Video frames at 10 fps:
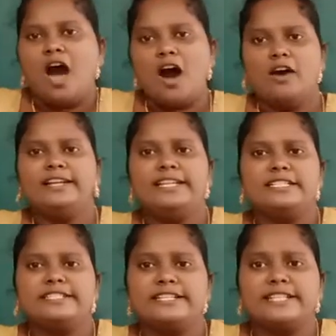All
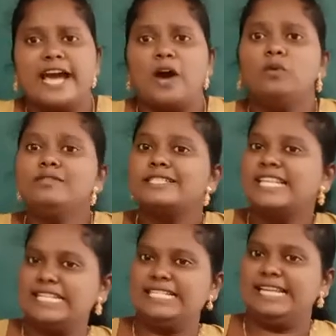insects have
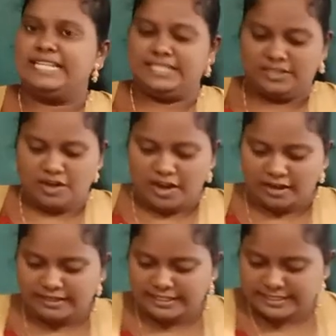6 legs.
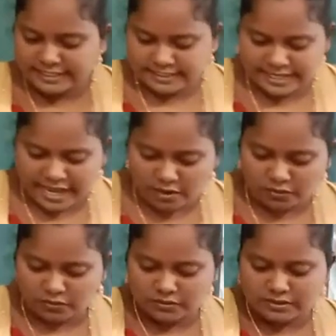All insects
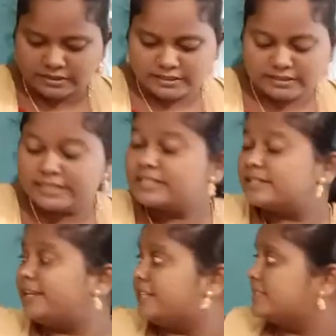have 6
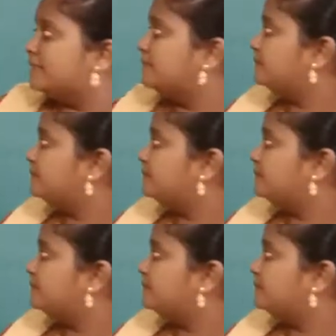legs.